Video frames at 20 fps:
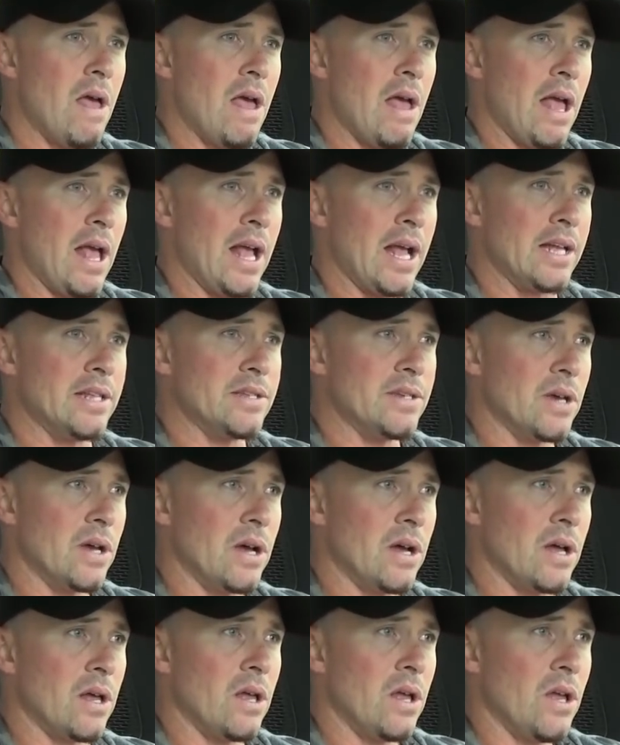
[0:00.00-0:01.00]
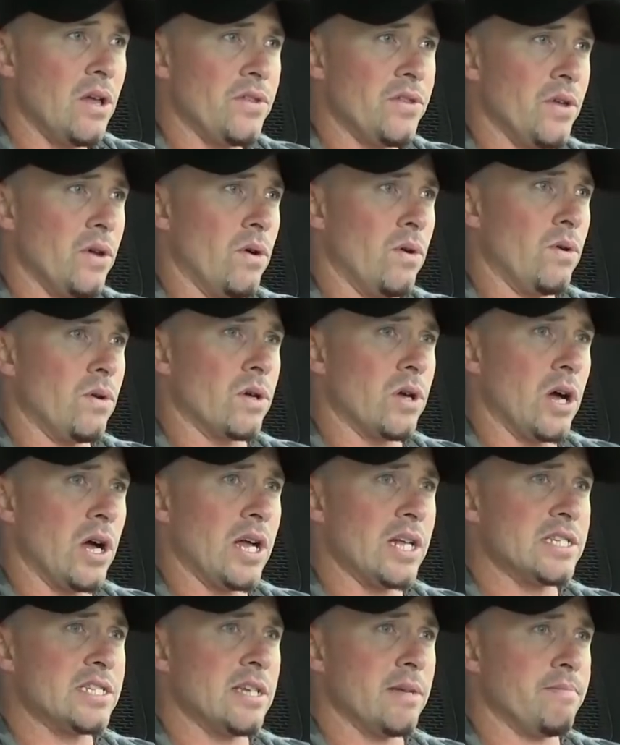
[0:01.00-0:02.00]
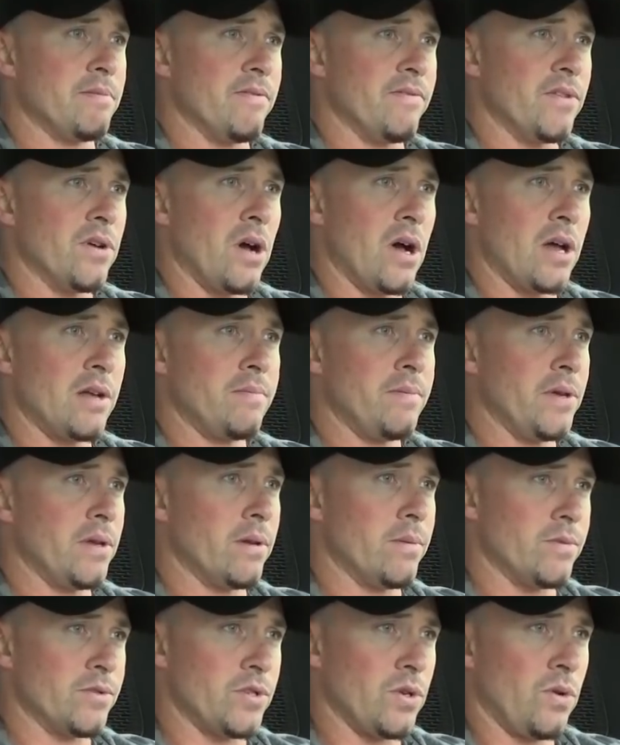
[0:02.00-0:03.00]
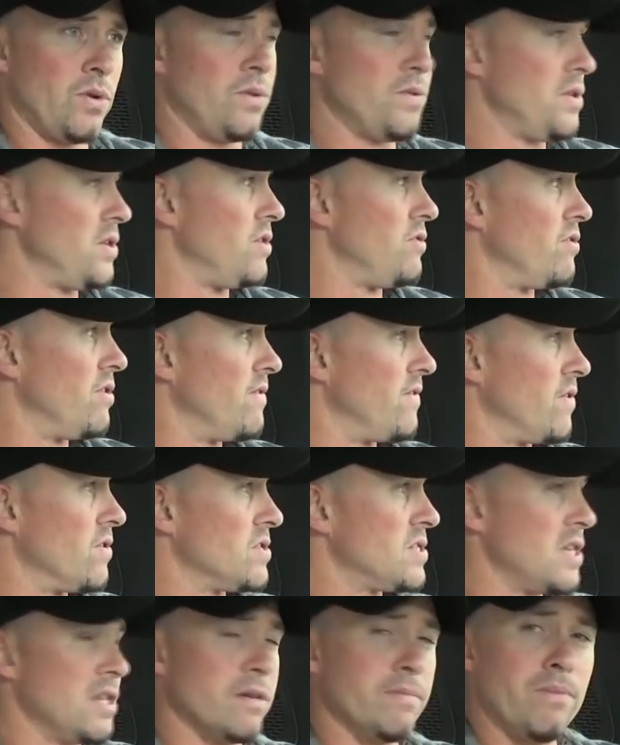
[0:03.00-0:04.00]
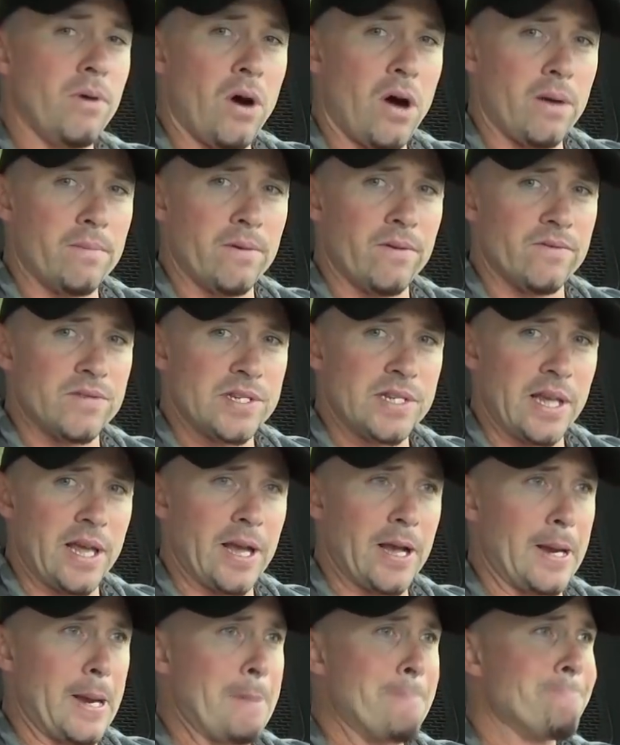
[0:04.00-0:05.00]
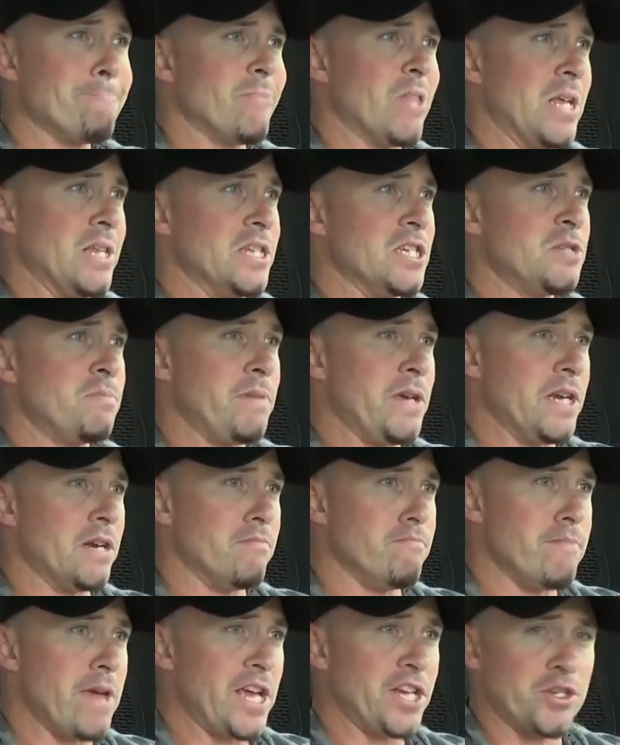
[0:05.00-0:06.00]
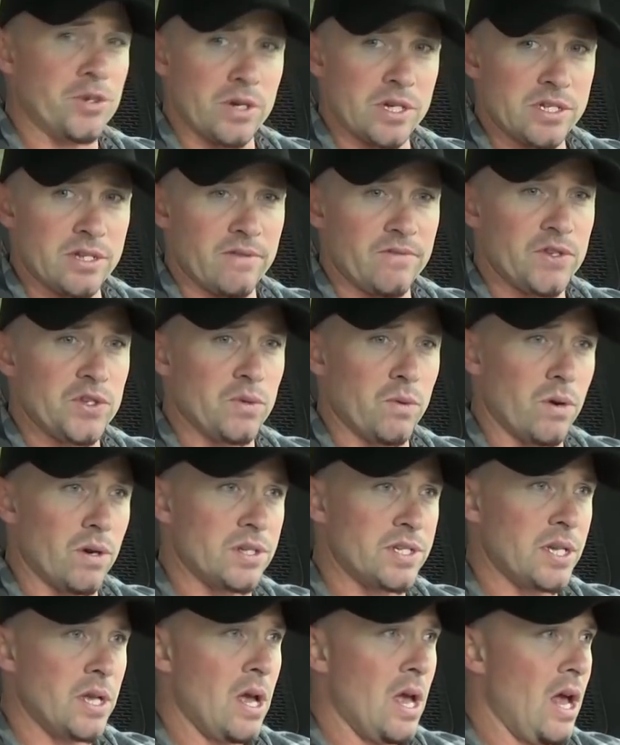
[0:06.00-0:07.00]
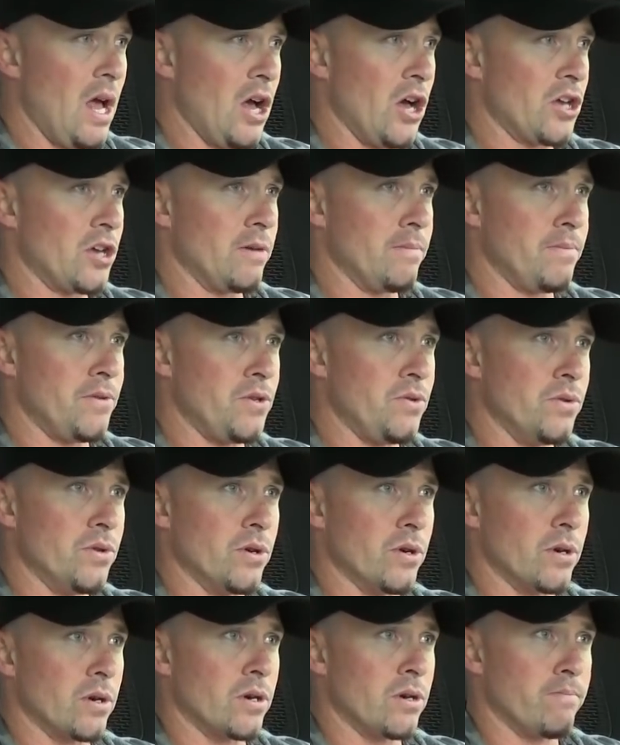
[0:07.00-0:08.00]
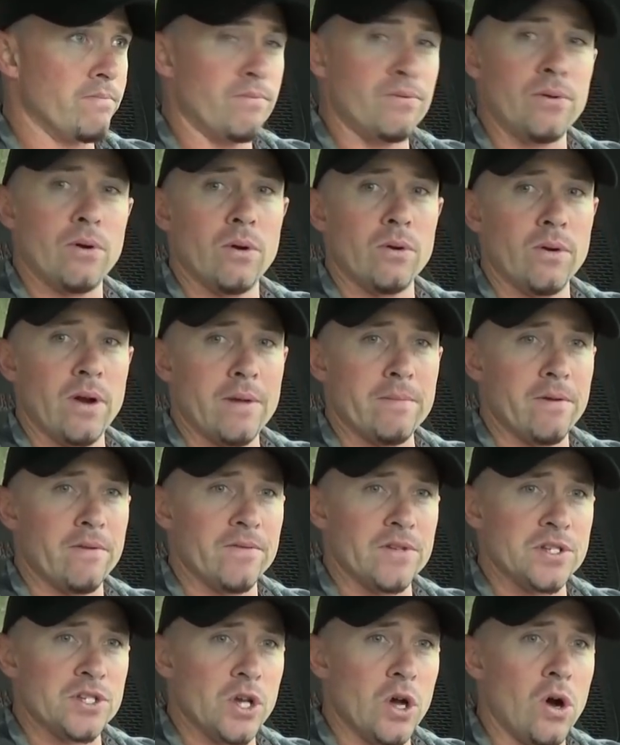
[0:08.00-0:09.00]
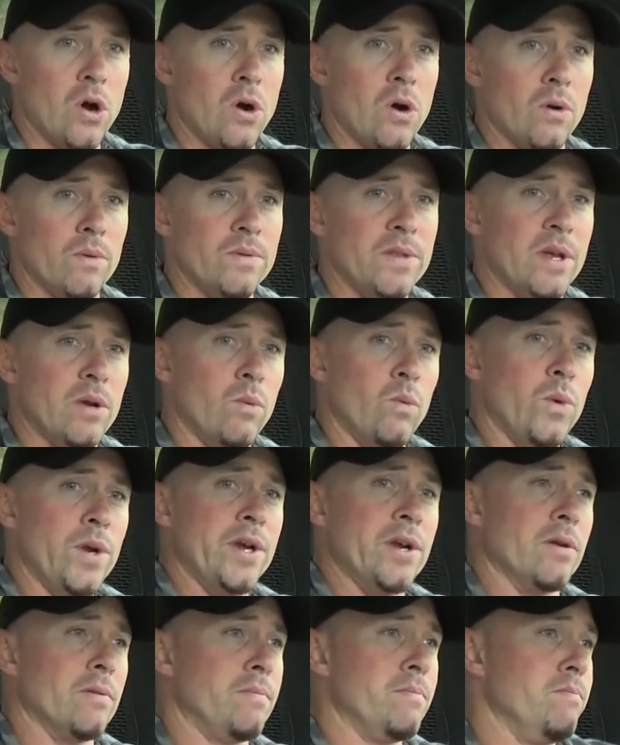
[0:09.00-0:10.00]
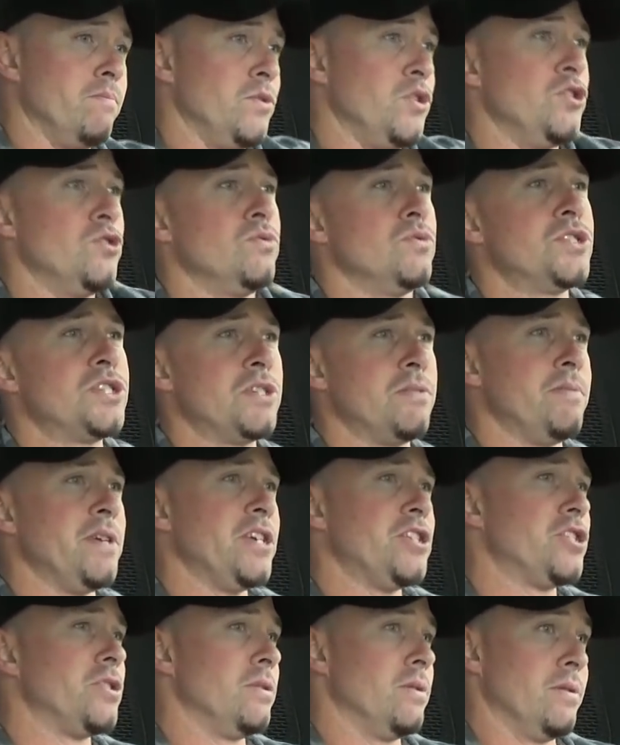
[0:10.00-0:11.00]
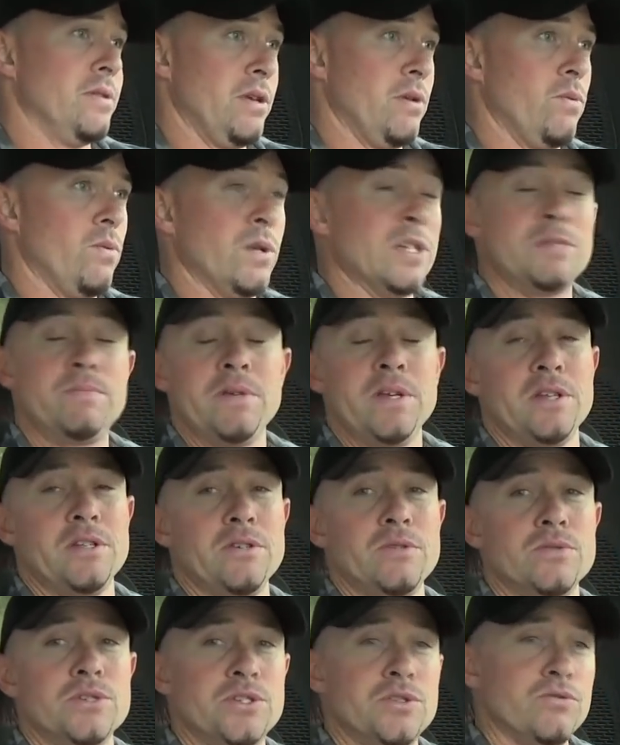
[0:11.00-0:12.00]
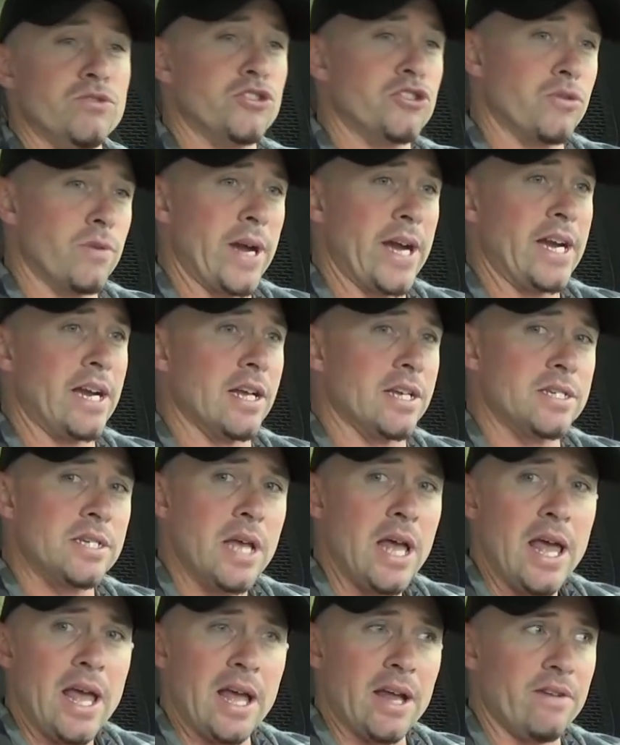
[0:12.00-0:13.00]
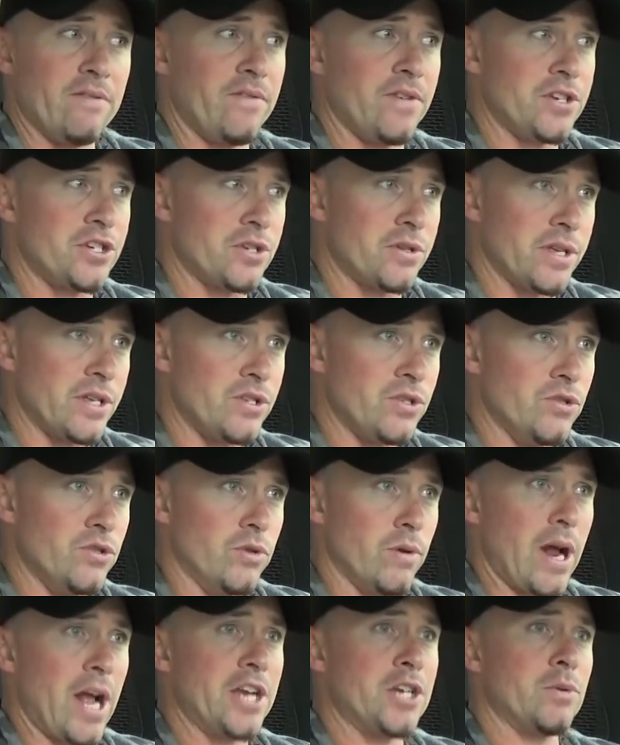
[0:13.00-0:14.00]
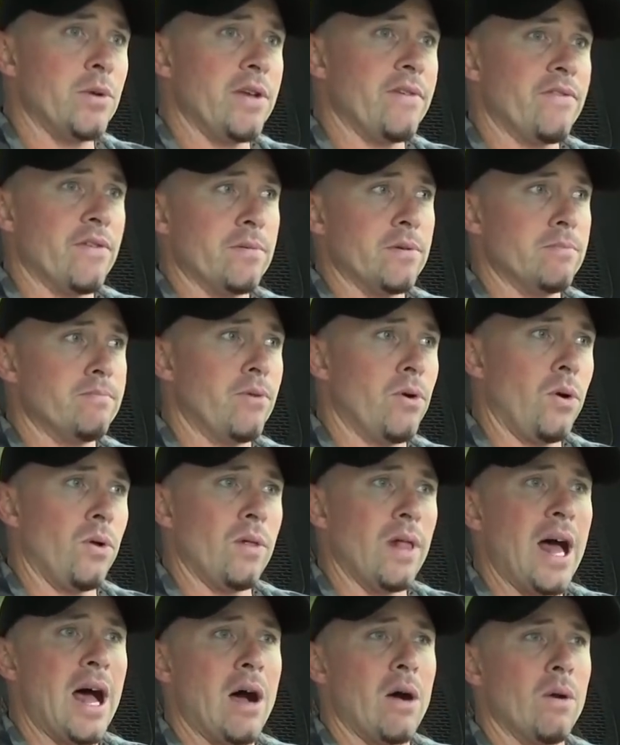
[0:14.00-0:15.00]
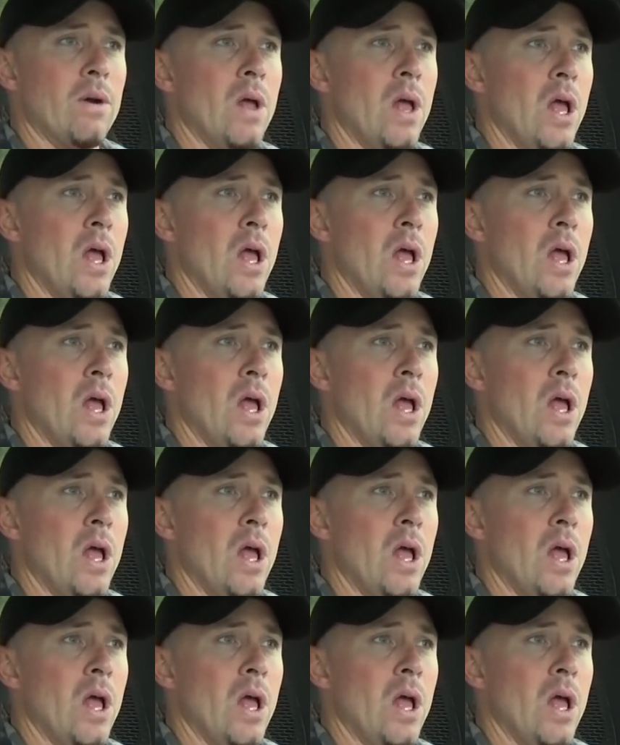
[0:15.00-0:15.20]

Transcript: and the whole concept of God being able to hold the universe in the palm of his hand, and this being a matrix of sorts, a computer program of its own that we're used to be, that it's being used to train us and eventually to graduate from and pull out